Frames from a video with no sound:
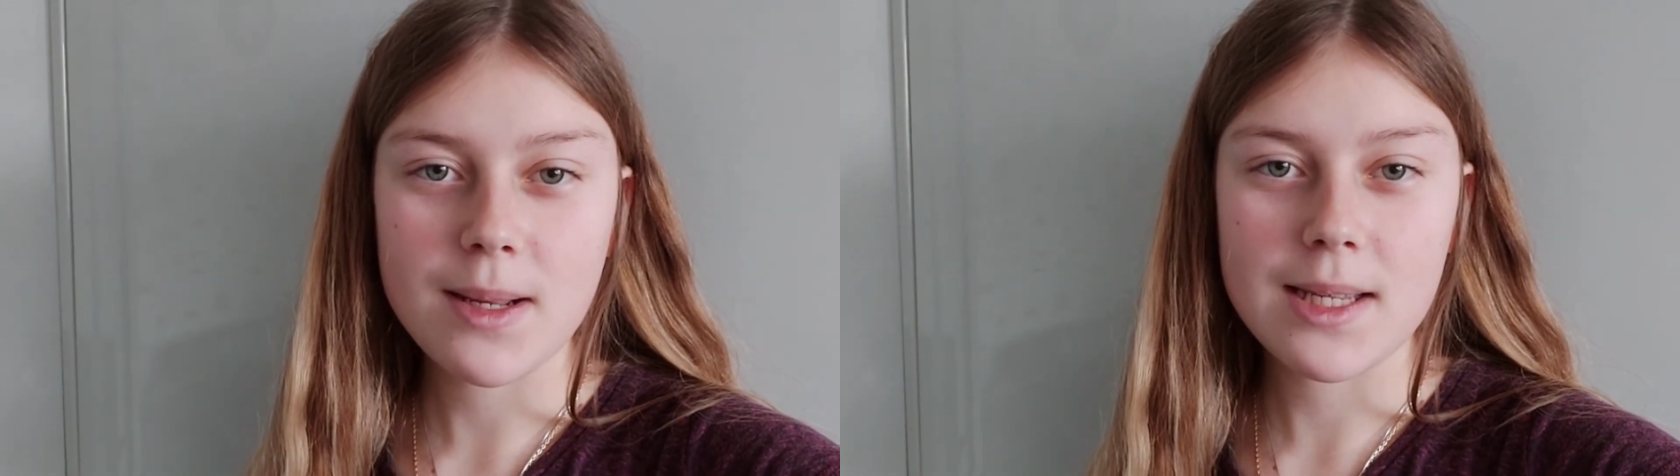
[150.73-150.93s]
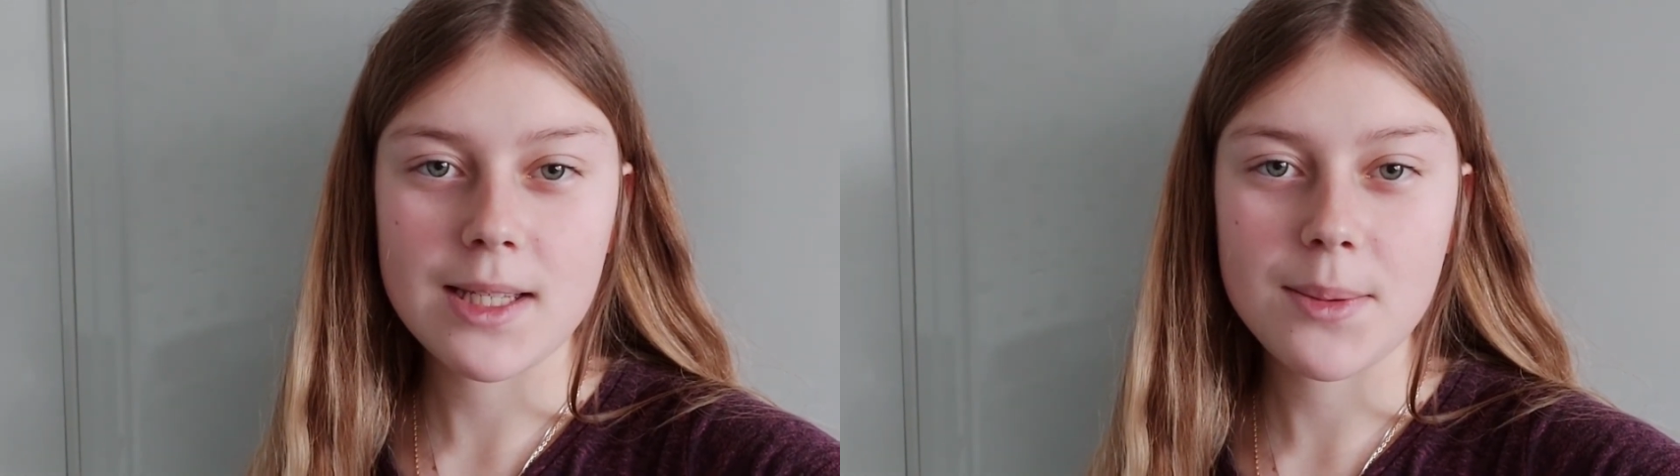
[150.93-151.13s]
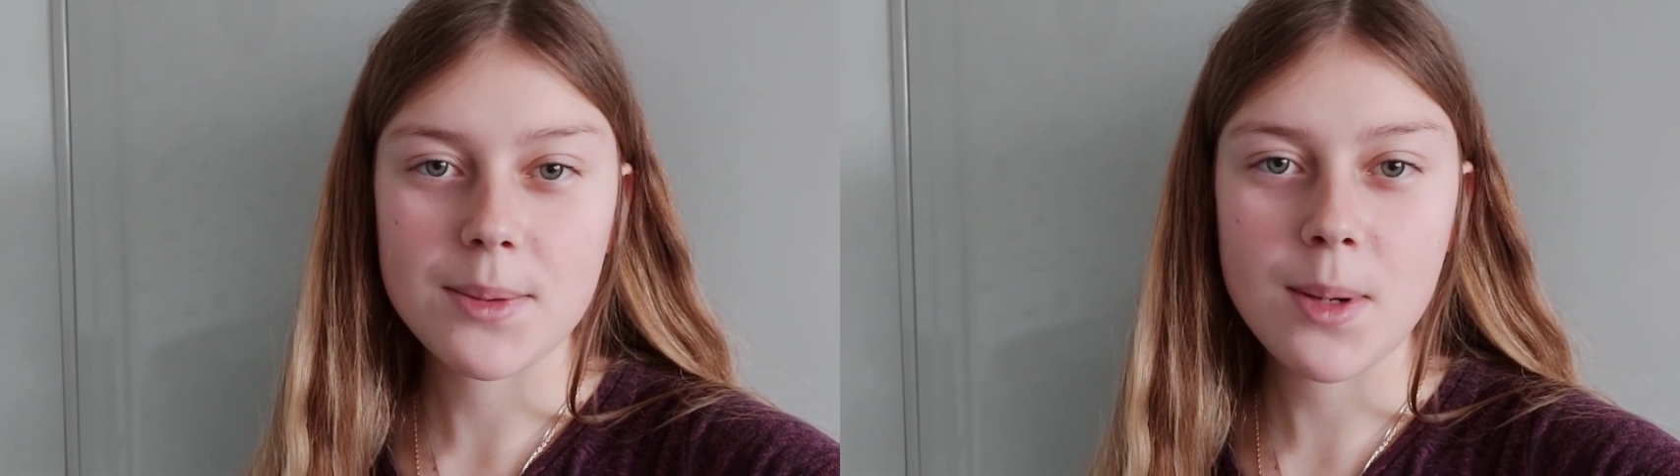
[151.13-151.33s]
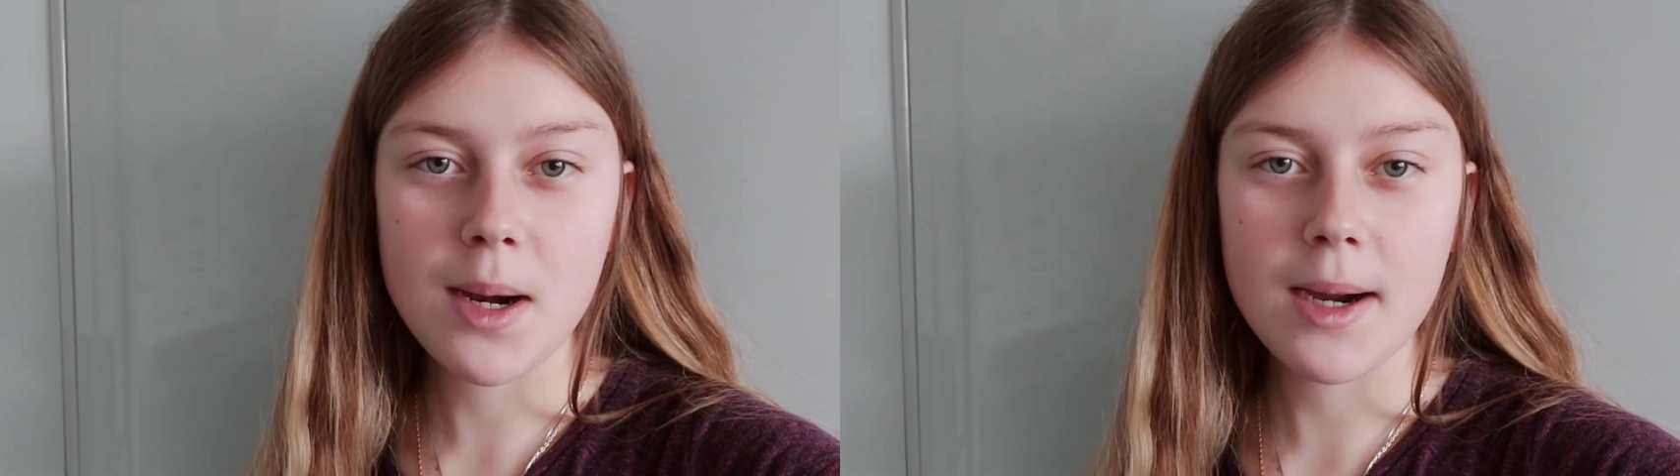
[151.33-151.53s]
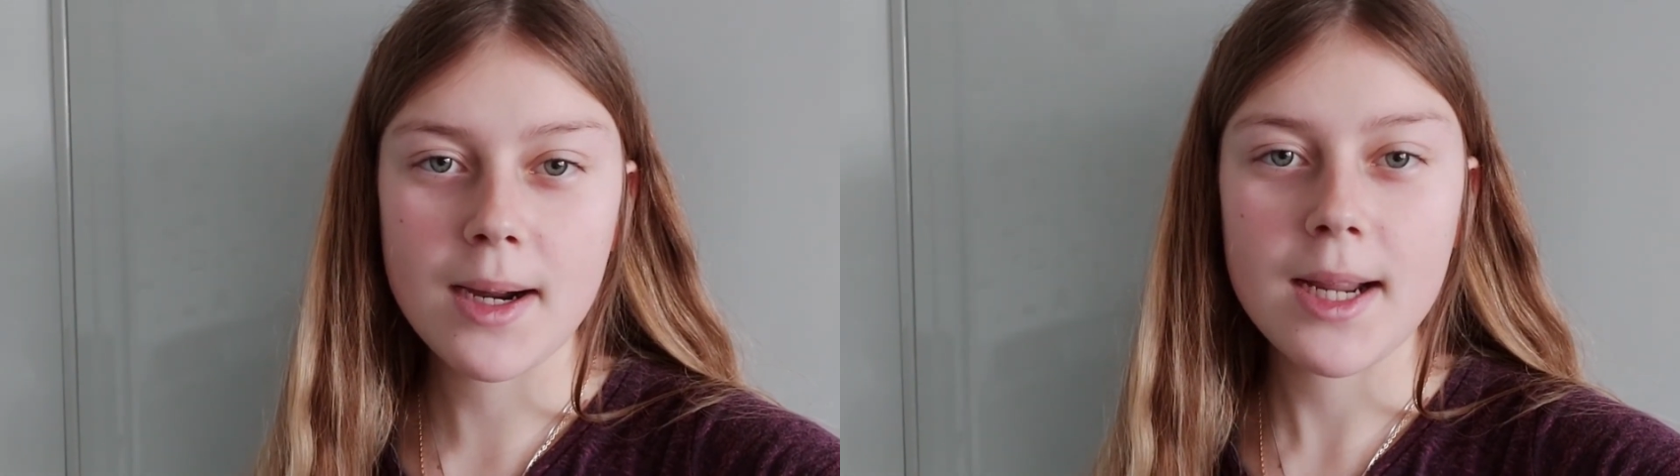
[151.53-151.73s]
Please
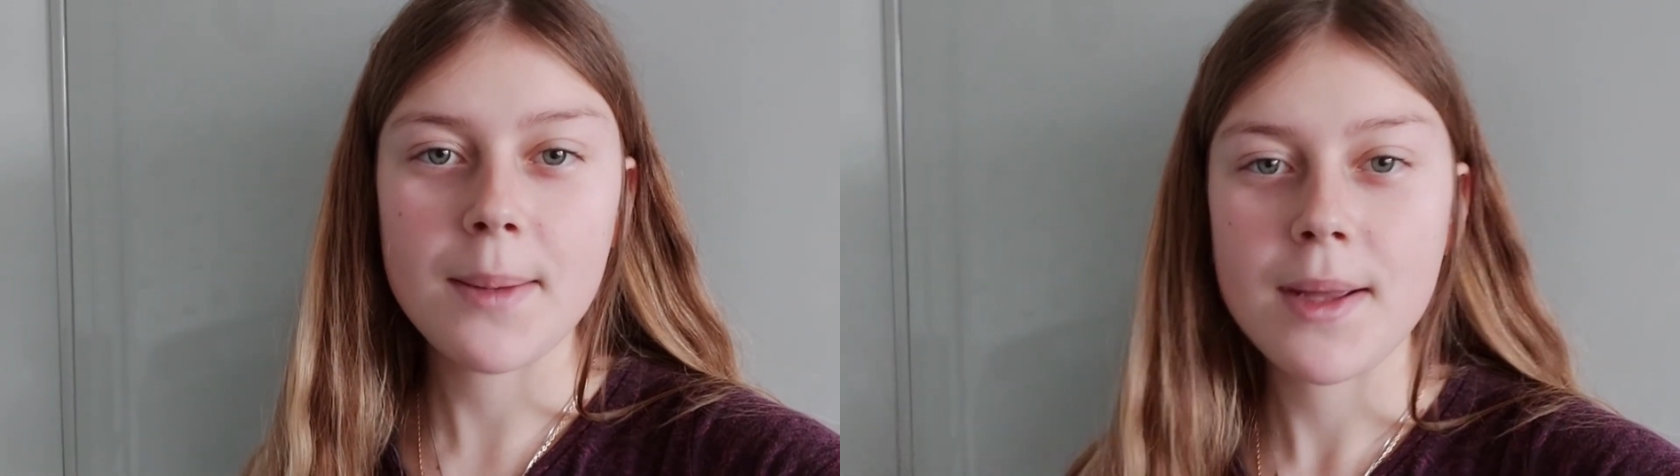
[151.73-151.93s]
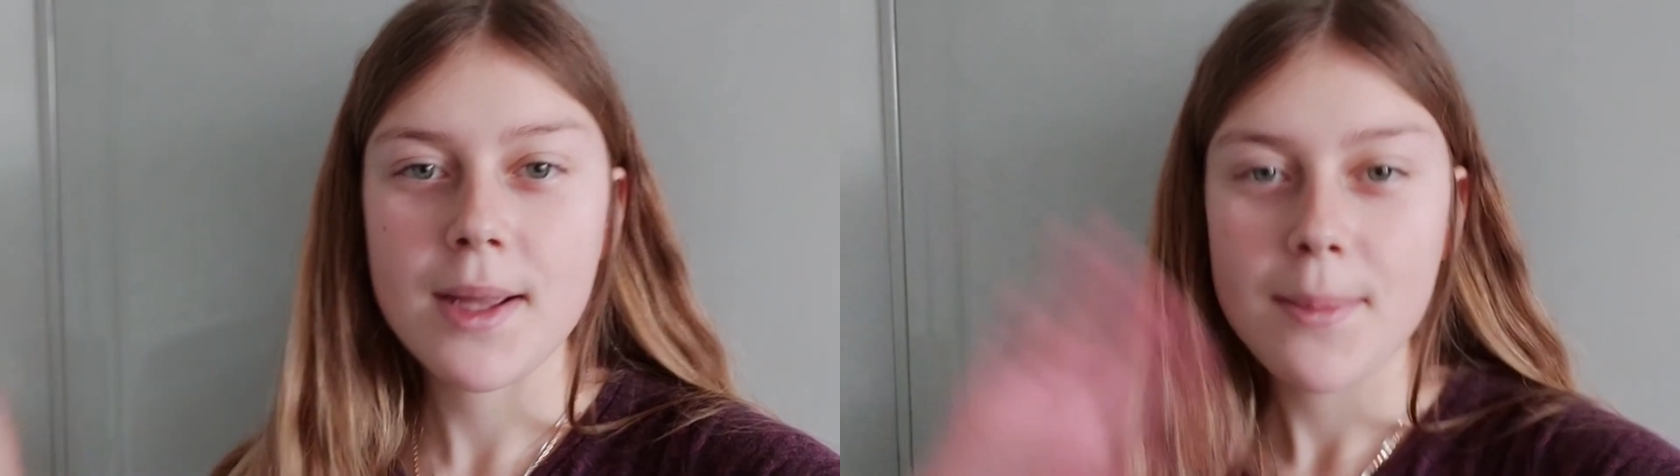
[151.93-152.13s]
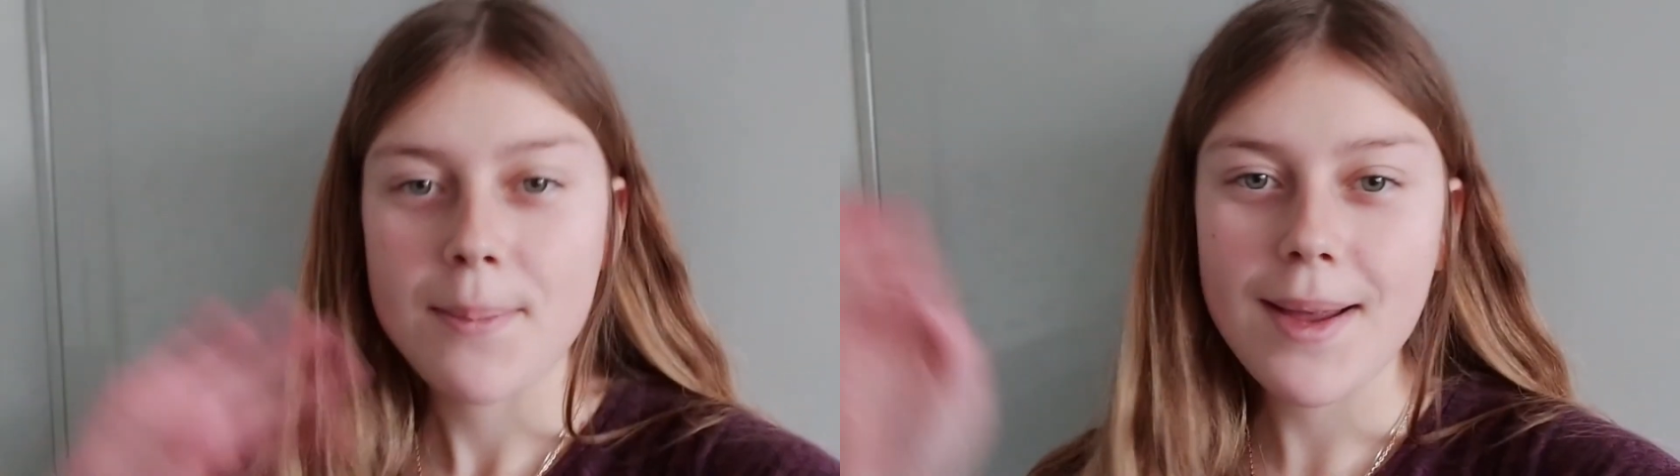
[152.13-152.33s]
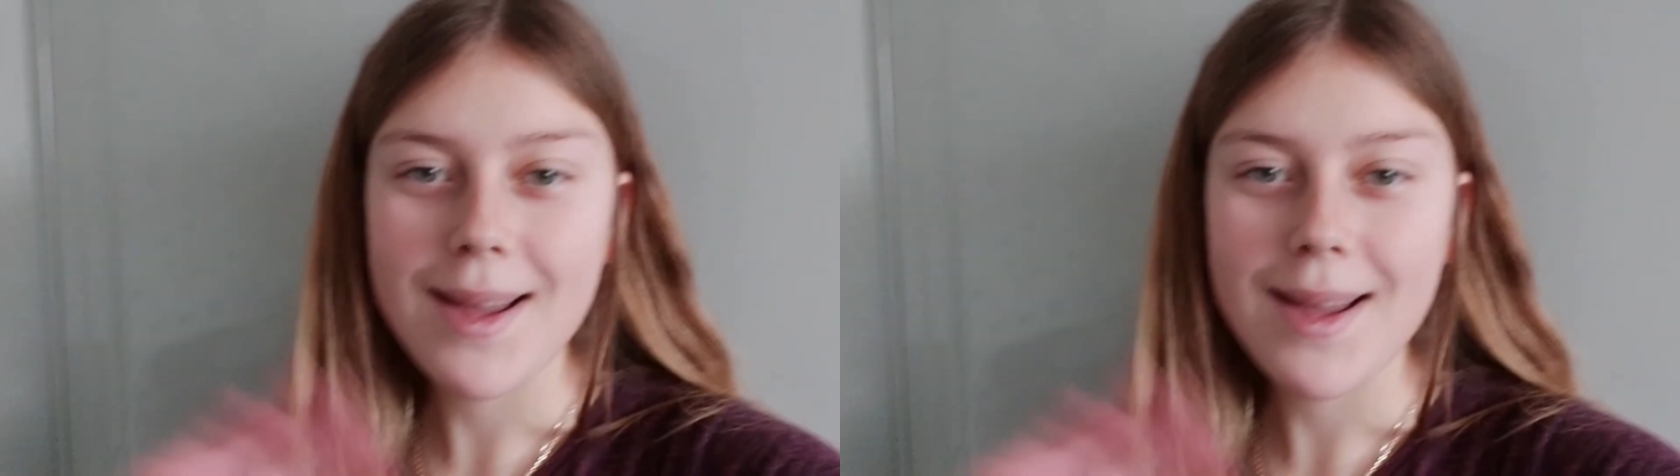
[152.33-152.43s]
subscribe.